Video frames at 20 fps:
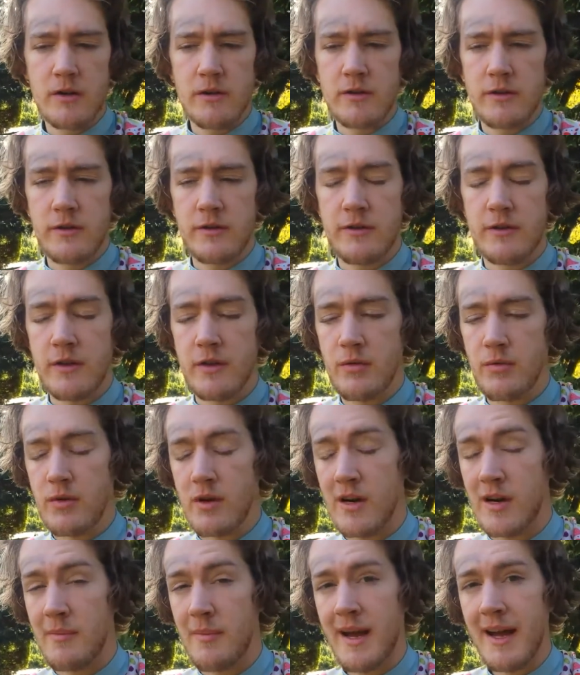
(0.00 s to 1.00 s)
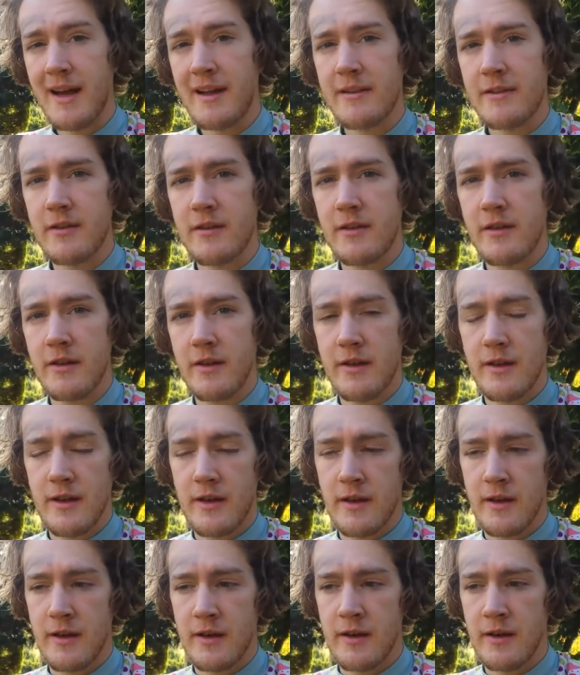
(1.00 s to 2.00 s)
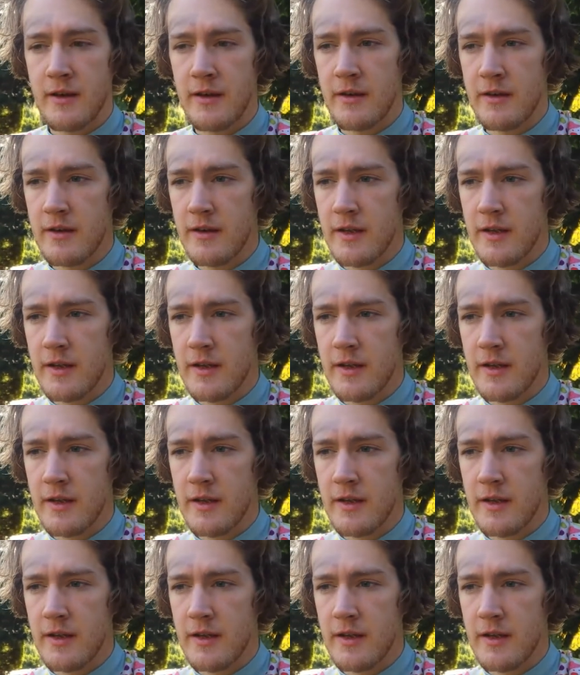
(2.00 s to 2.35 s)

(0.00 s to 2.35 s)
to see where I'm at. And